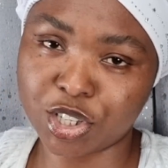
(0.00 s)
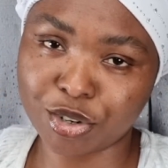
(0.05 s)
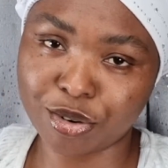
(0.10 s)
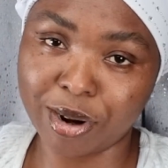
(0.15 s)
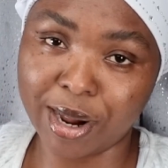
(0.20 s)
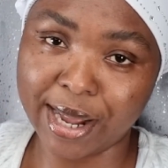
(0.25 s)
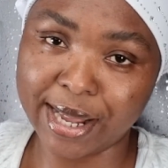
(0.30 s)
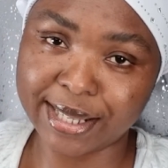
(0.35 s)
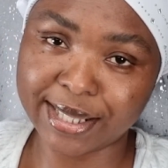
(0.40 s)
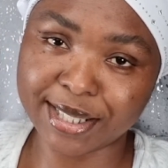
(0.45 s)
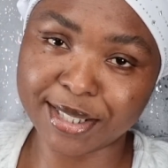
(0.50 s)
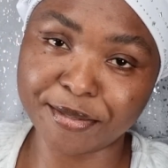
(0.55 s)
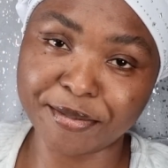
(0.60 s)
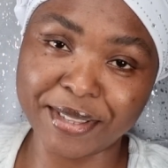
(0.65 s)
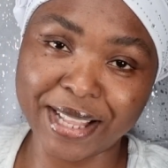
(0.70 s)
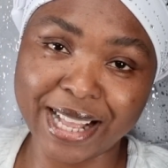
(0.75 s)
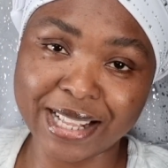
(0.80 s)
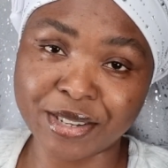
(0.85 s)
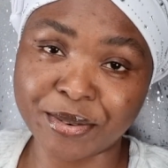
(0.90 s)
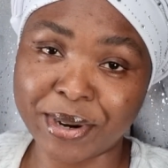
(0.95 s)
Christ of
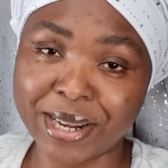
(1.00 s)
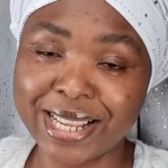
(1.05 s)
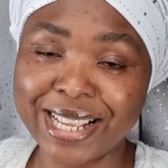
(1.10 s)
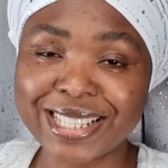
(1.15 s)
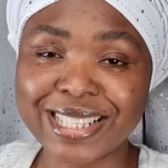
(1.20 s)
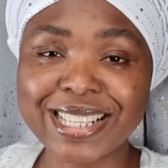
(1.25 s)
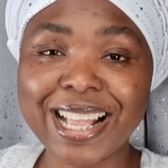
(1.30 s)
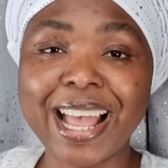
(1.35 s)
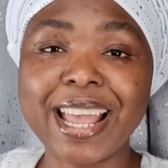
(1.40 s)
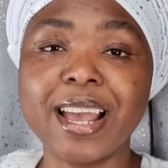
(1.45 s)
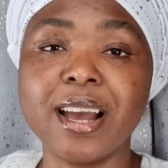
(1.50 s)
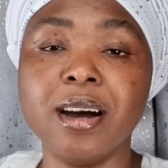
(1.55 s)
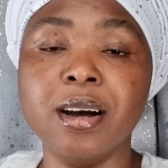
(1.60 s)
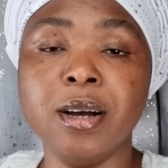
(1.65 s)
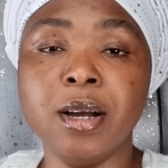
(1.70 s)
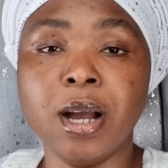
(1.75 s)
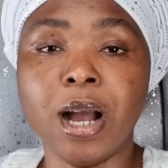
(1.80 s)
Nazareth, YESHAYAH,